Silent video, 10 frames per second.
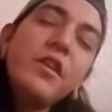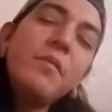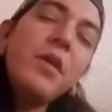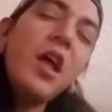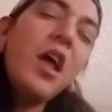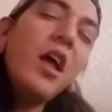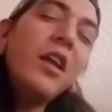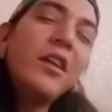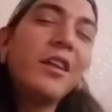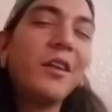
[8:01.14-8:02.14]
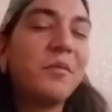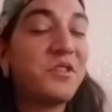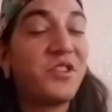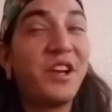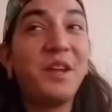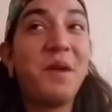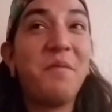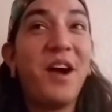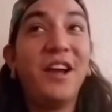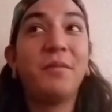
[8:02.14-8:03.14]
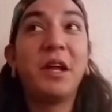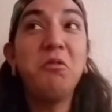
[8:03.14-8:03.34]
it, man. And I'm just like in my mind, I'm like,